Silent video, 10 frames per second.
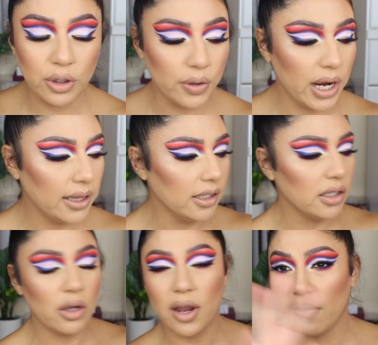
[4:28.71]
To create
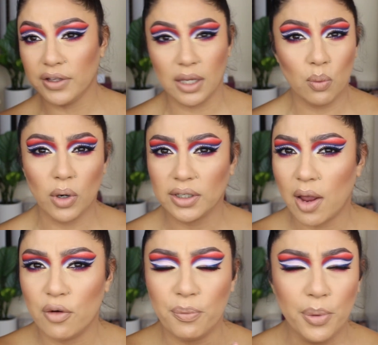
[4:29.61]
this look, everything worked
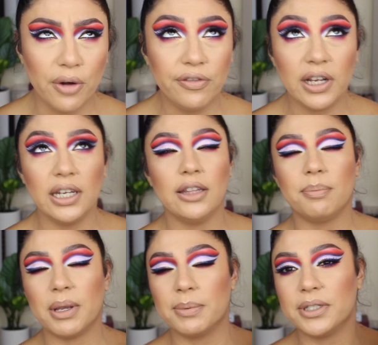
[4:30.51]
out perfectly.
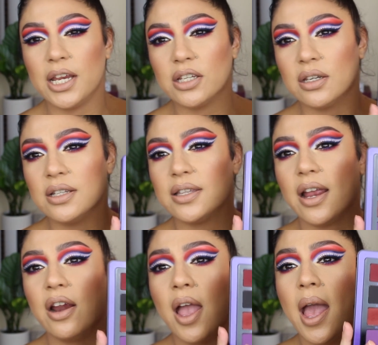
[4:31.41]
The pigmentation is
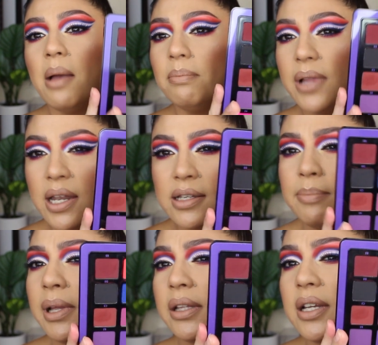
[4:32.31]
there.
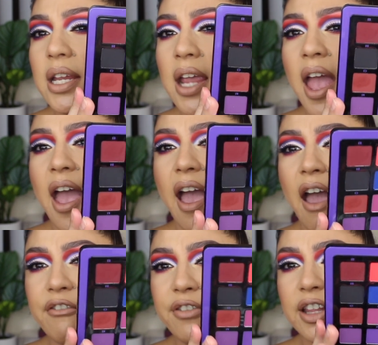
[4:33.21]
Blendability,
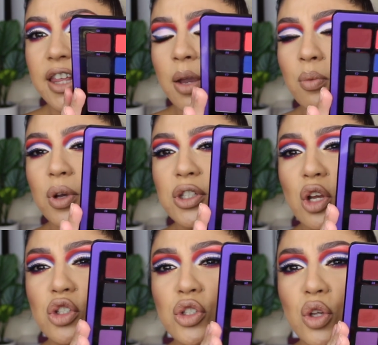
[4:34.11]
everything
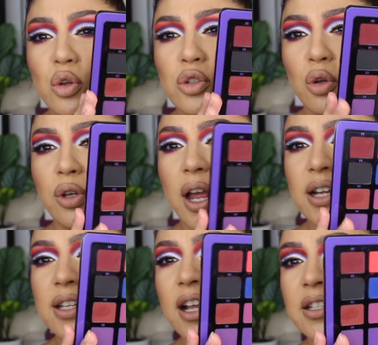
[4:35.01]
was so, so
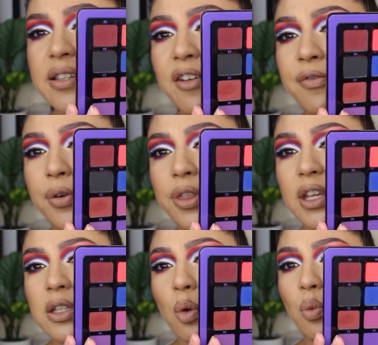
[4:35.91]
nice, except for
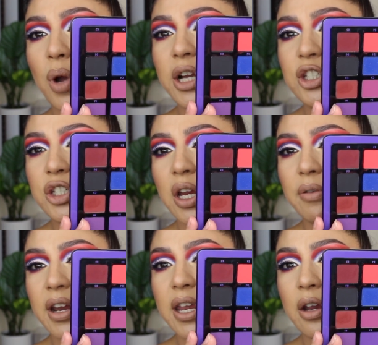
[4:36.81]
this white
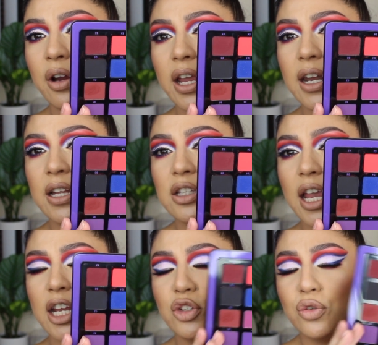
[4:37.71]
shade right here. It is
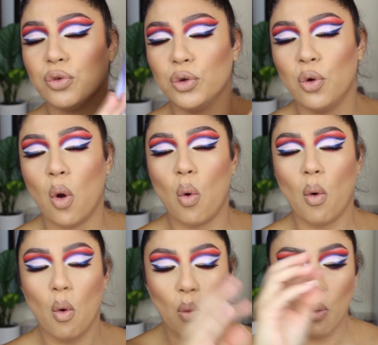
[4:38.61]
a true
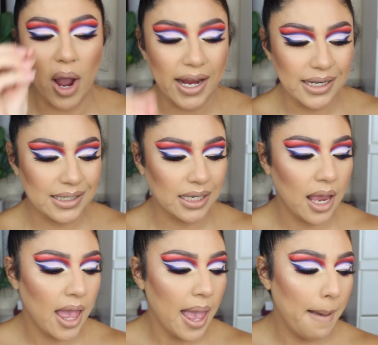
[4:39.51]
white
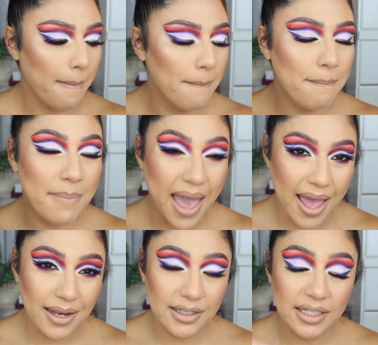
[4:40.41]

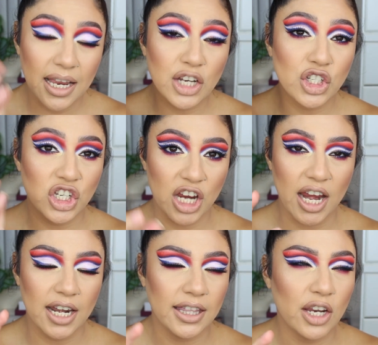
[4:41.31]
matte
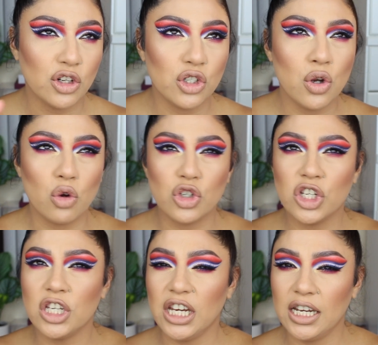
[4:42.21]
shade. There's no
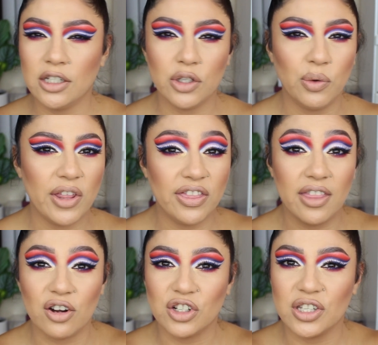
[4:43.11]
sheen to it.
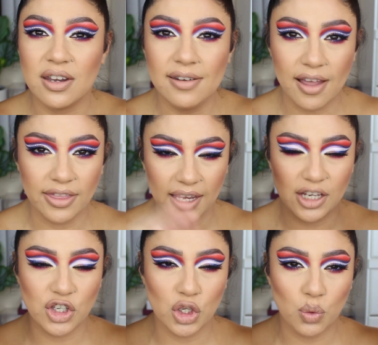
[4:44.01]
There's nothing.
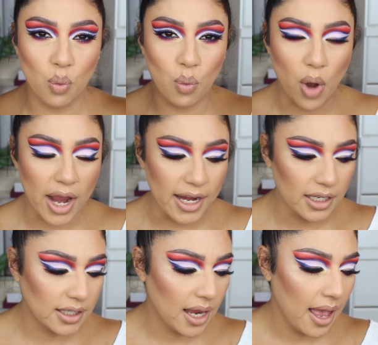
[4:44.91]
It's just
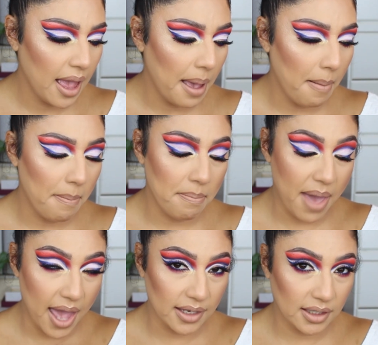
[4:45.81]
white
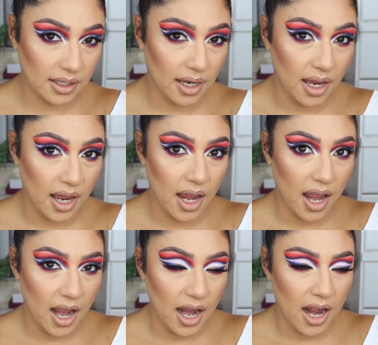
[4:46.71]
matte.
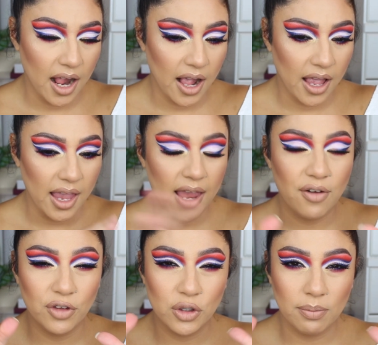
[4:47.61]

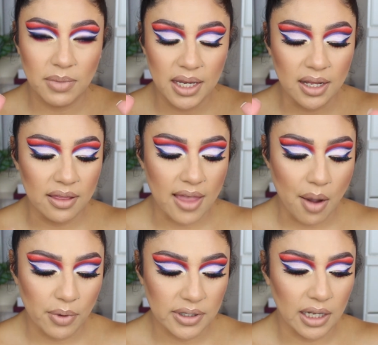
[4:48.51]
And to me,
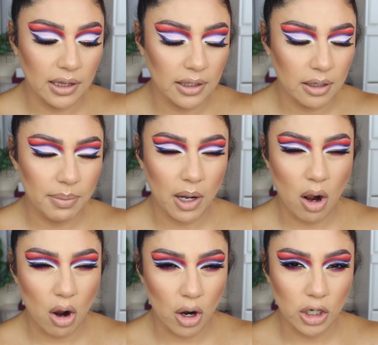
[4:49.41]
that was a little bit
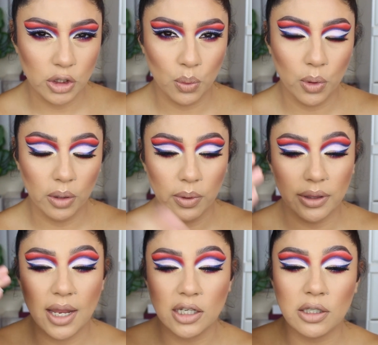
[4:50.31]
hard to work
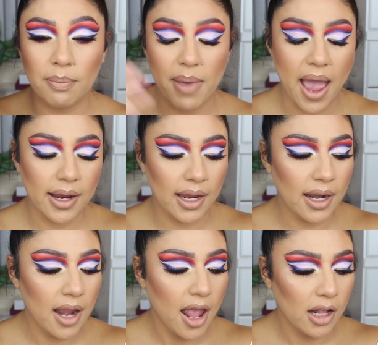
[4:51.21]
with and to pack
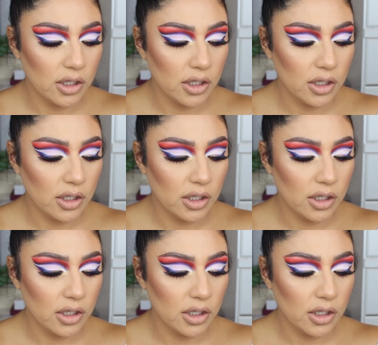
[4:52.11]
it.